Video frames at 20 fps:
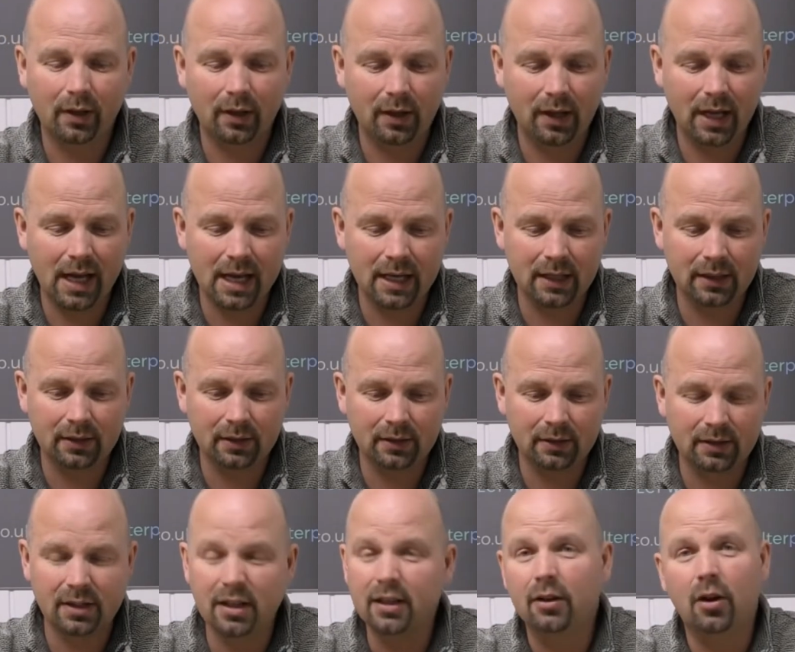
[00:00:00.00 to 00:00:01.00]
and
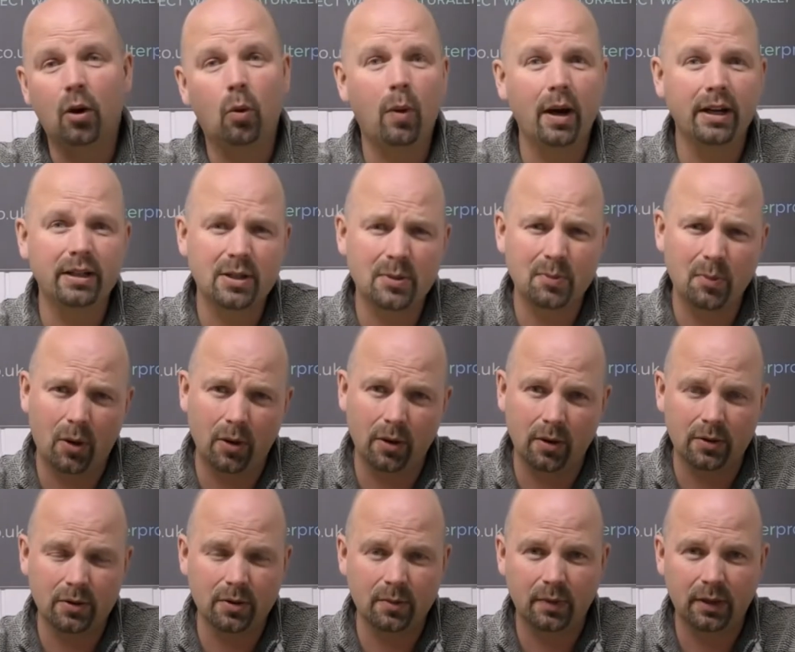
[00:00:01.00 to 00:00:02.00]
say you've got white spot or
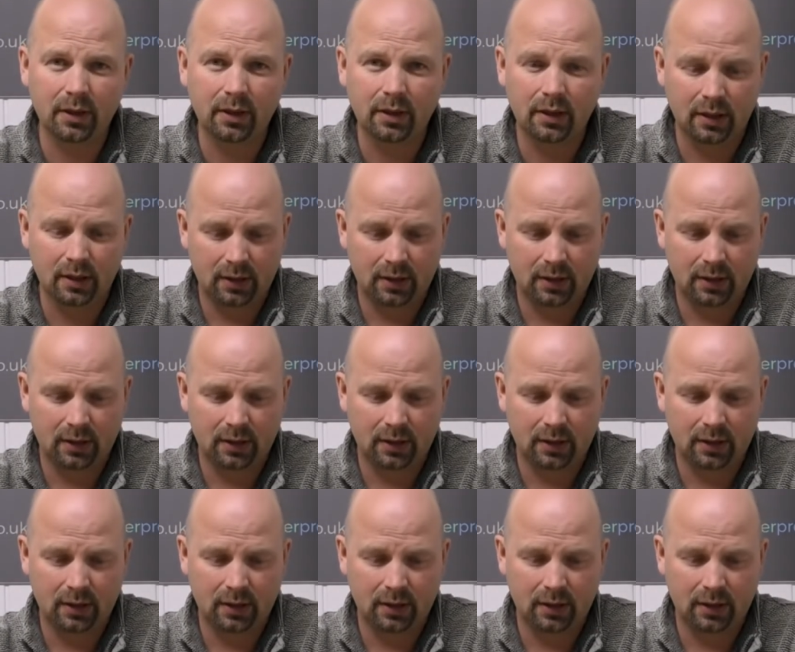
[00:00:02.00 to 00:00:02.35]
something